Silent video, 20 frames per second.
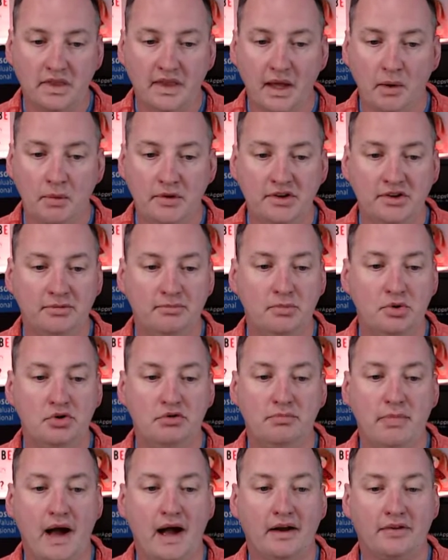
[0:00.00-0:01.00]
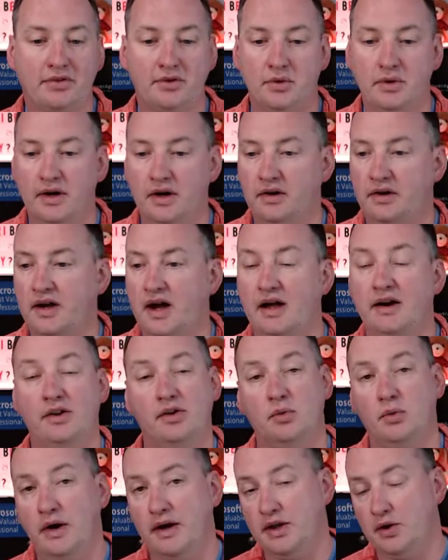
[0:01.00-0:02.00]
And we can just move back through here kind of
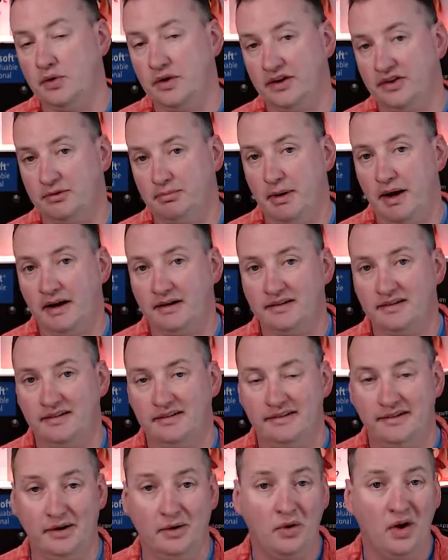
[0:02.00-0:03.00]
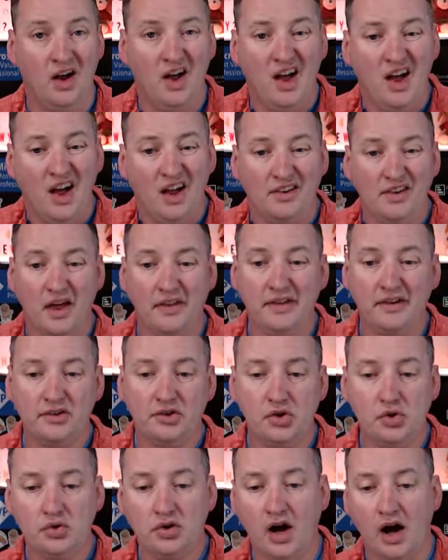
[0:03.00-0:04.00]
the way you would expect. So nothing
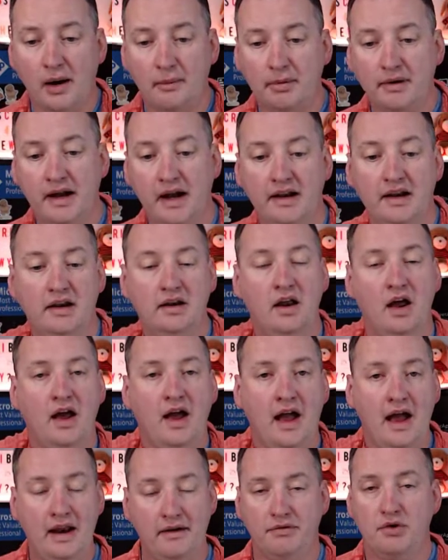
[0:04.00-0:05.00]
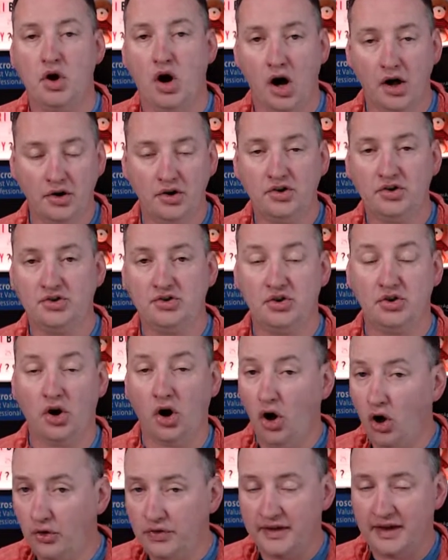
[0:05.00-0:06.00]
too complicated. And if you understood
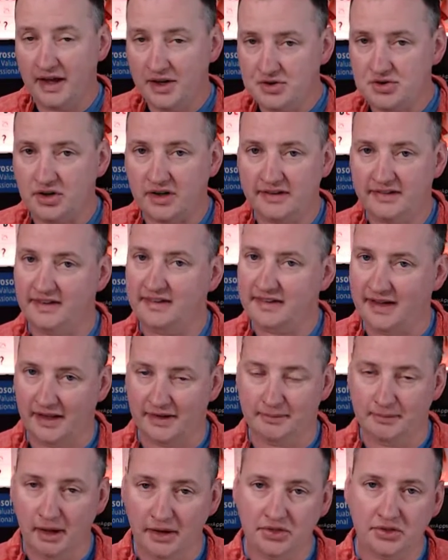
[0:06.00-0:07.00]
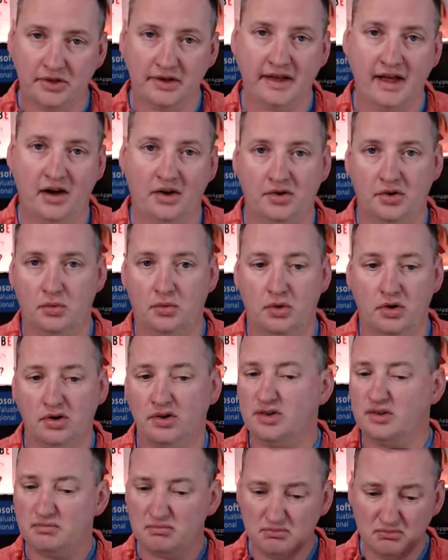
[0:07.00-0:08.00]
all the intricacies of how the monthly calendar
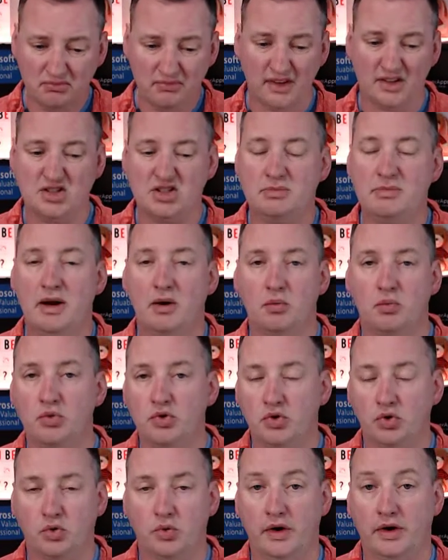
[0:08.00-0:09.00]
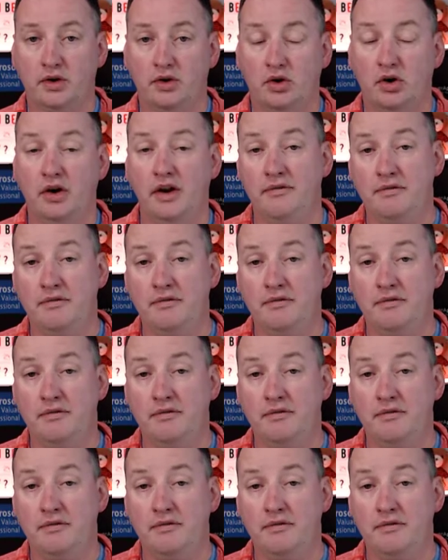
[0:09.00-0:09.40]
worked, this should be a real quick learn.